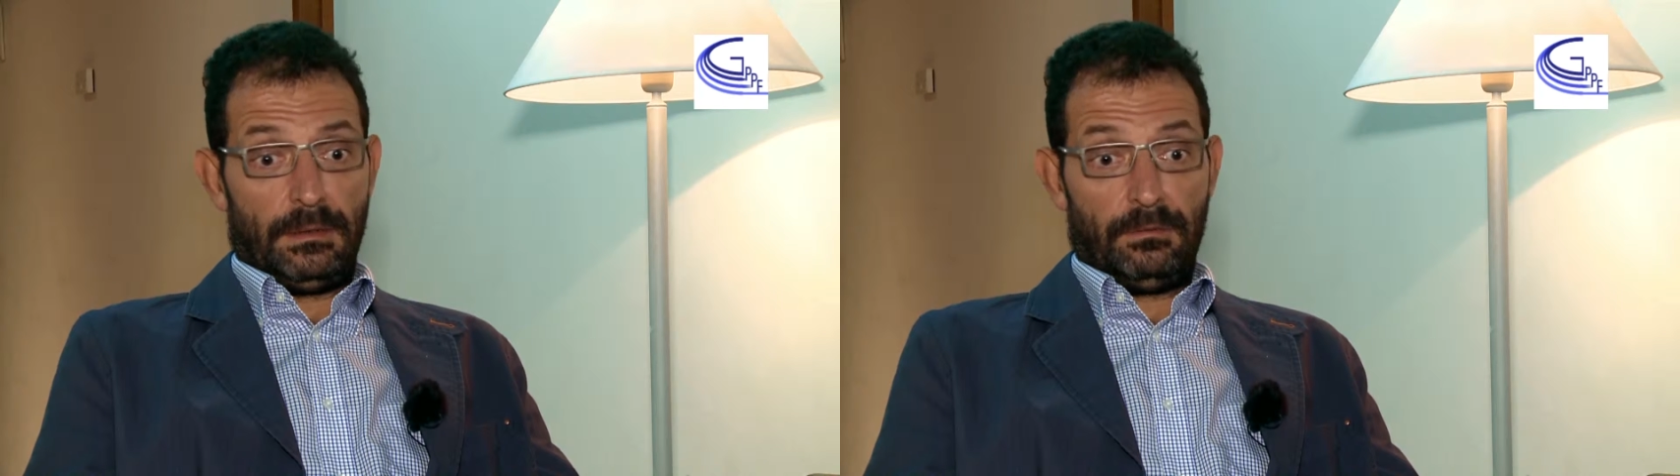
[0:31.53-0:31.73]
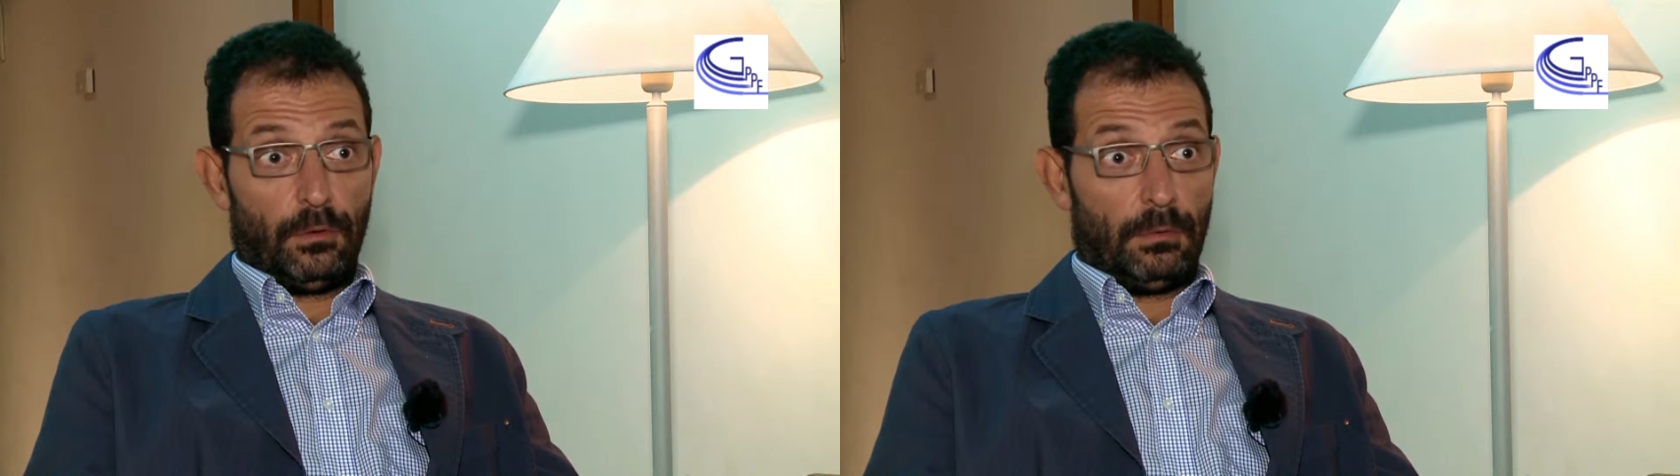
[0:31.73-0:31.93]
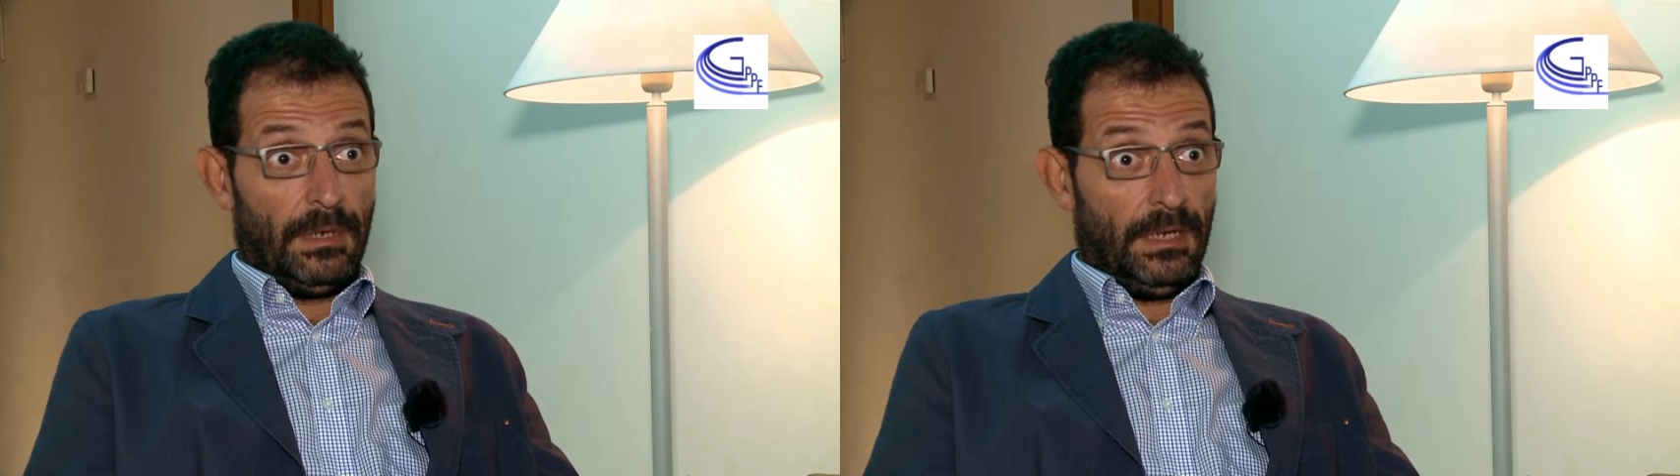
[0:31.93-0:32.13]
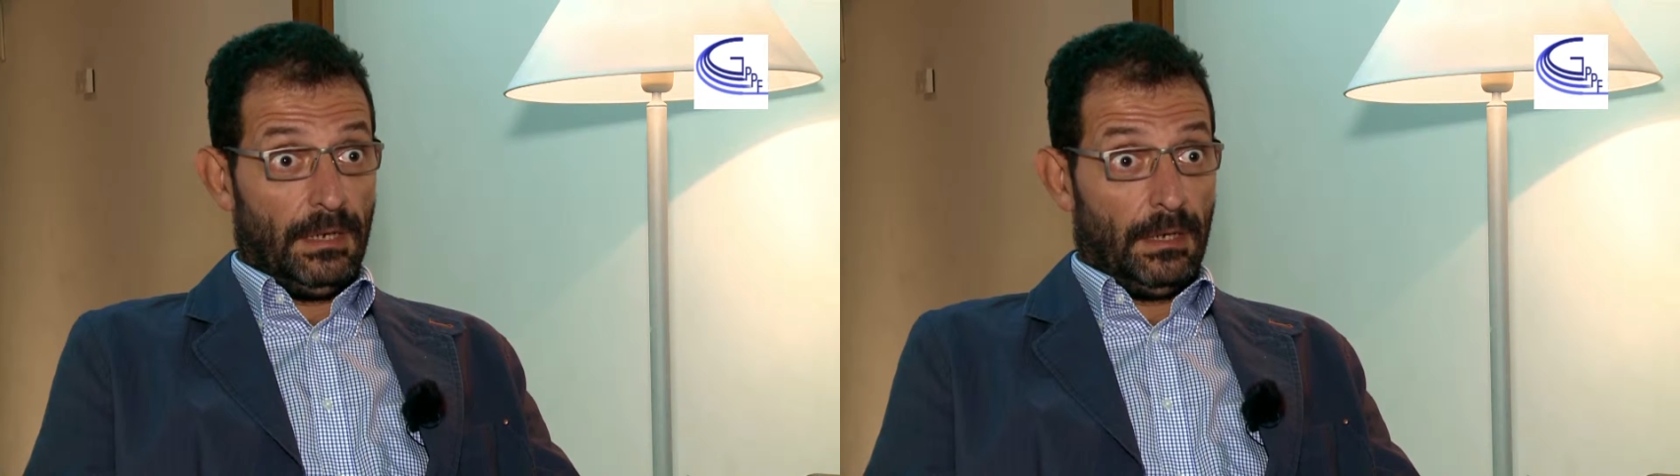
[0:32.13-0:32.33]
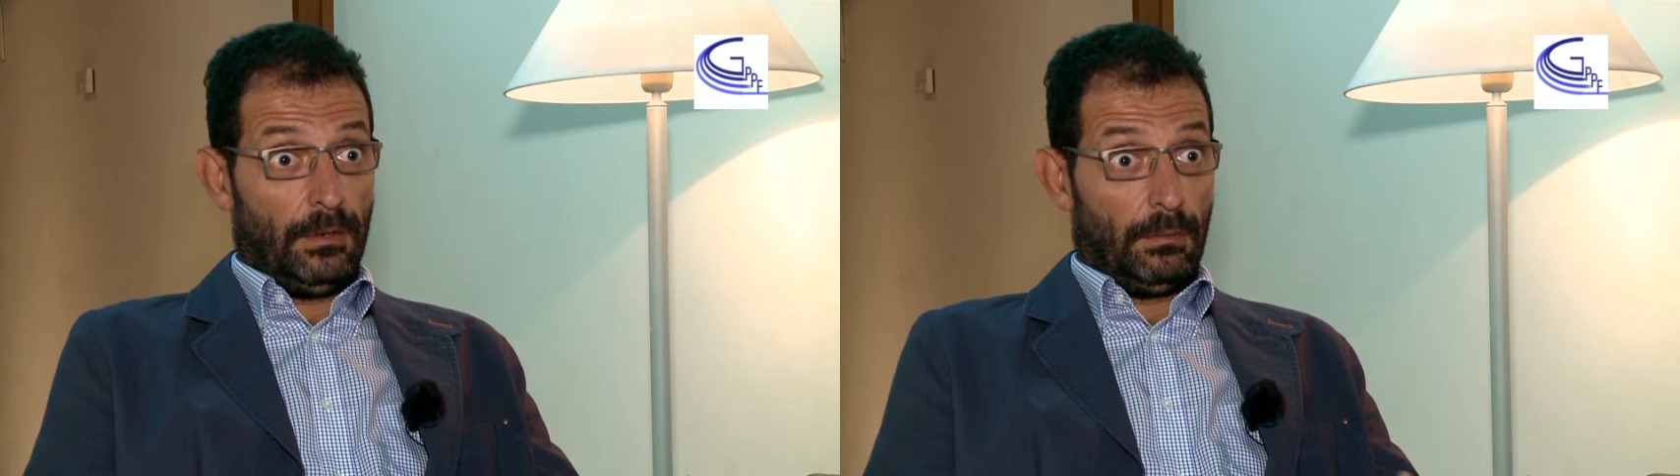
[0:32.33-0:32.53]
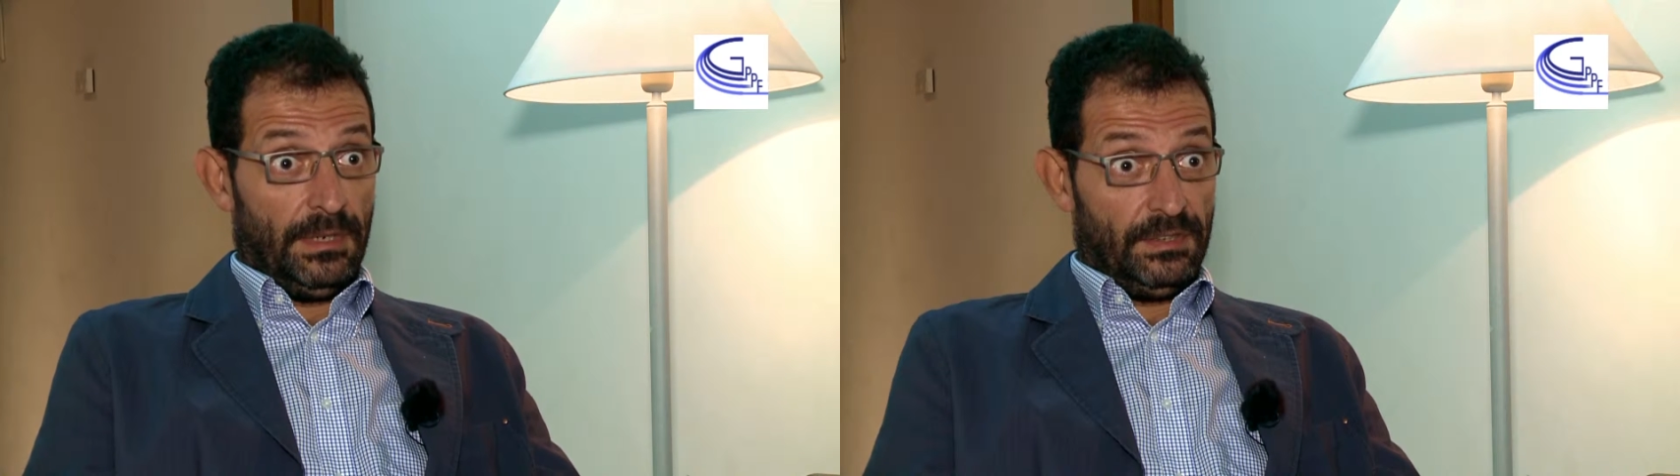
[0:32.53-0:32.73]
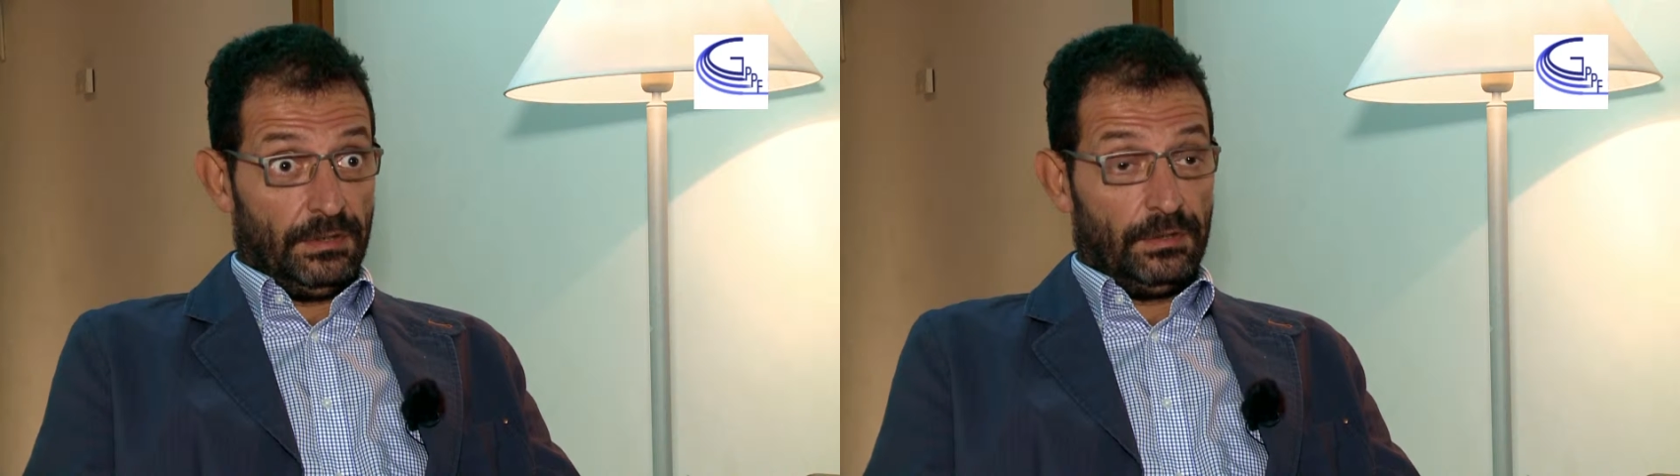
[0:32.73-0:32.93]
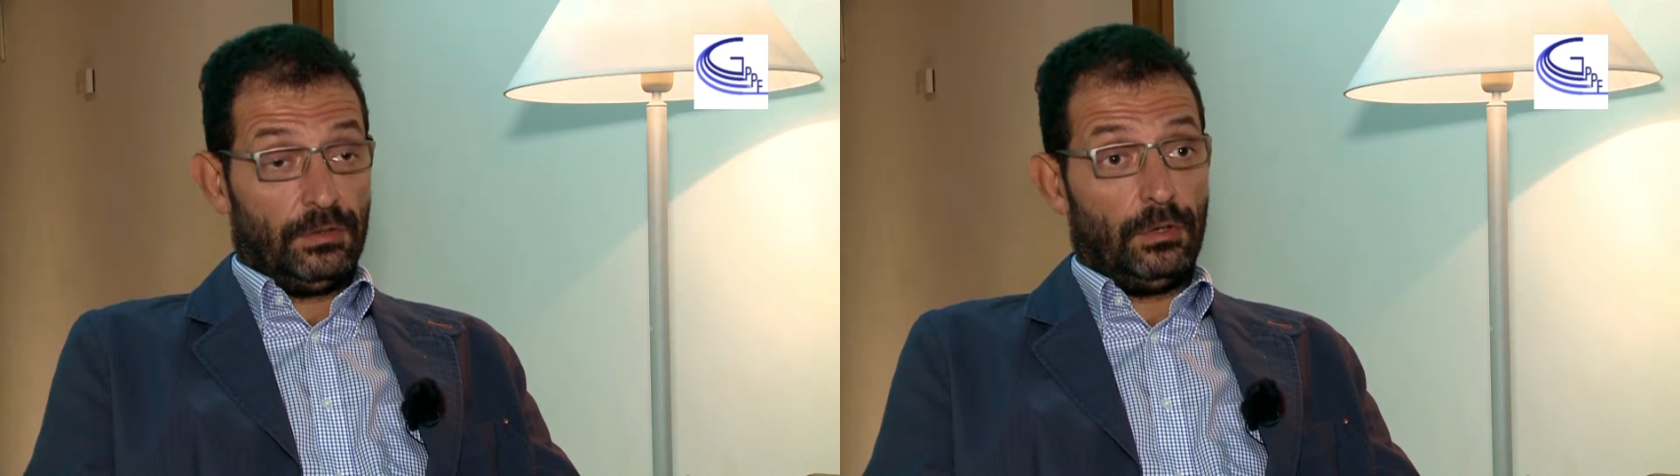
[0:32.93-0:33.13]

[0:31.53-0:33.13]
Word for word: and for many other reasons.